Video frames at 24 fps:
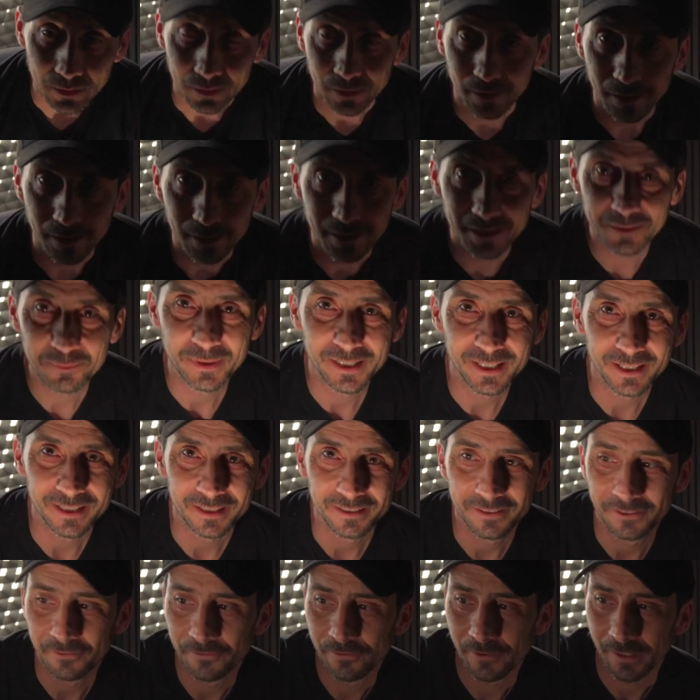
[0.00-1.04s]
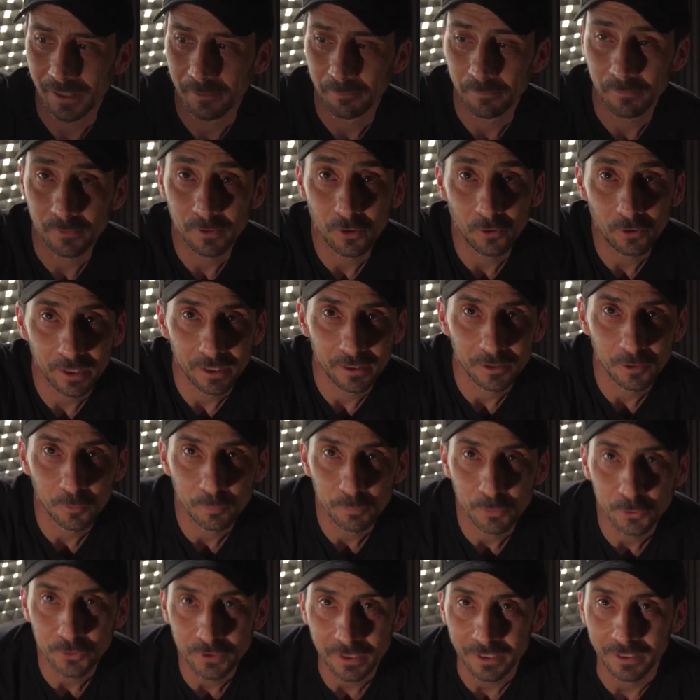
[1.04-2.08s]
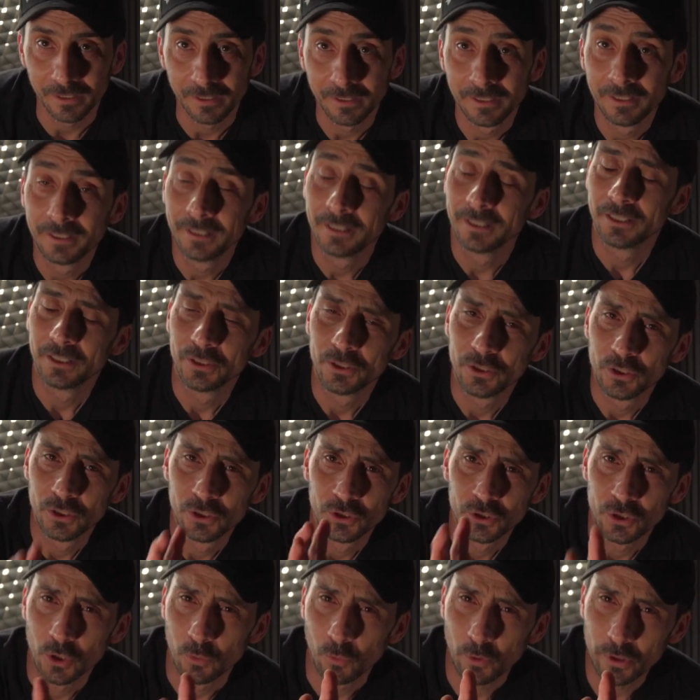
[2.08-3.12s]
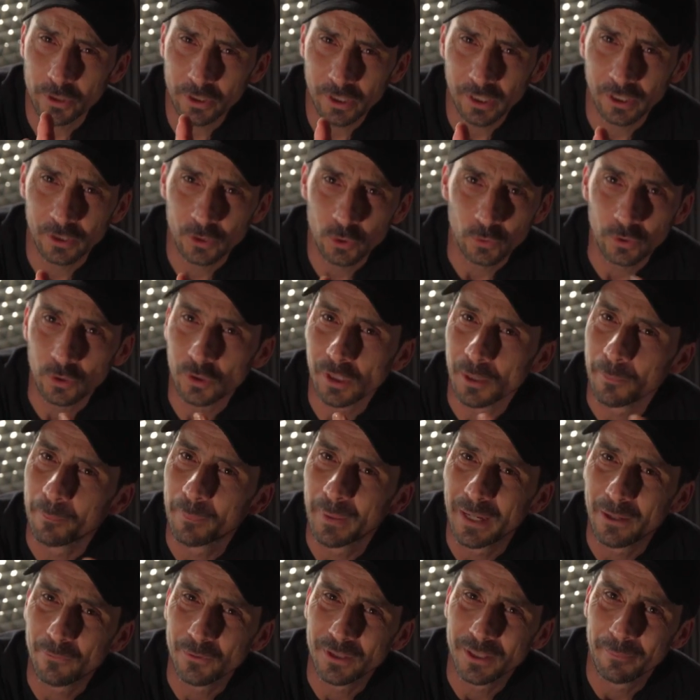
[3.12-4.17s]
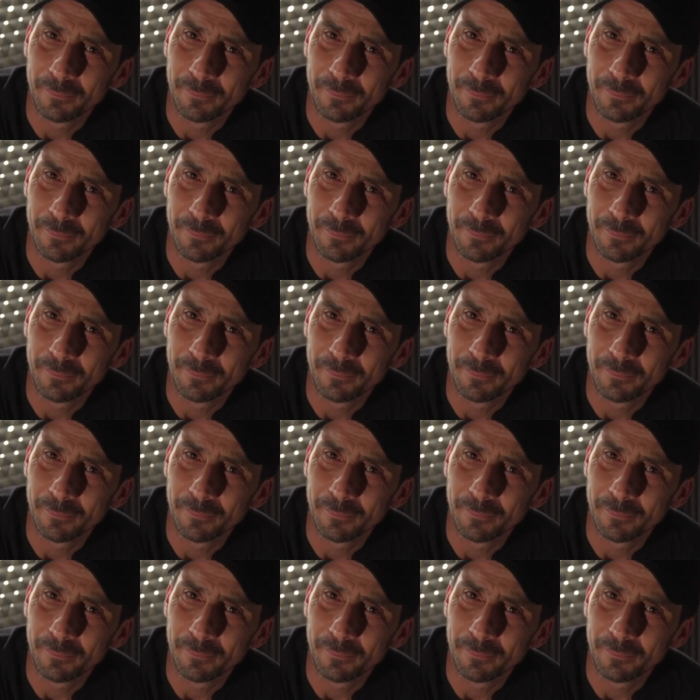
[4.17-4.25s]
let me get in the frame. Okay, I'll put here. So what you can do, you can play with the